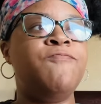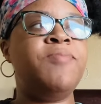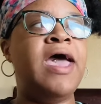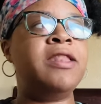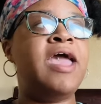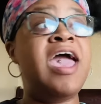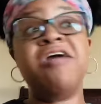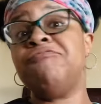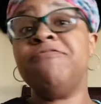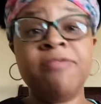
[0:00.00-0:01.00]
that
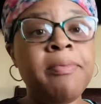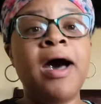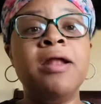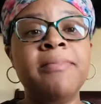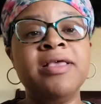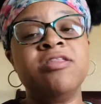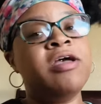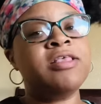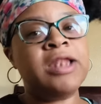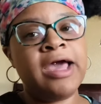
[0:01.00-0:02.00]
every phlebotomist
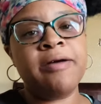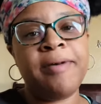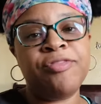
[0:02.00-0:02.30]
doesn't like about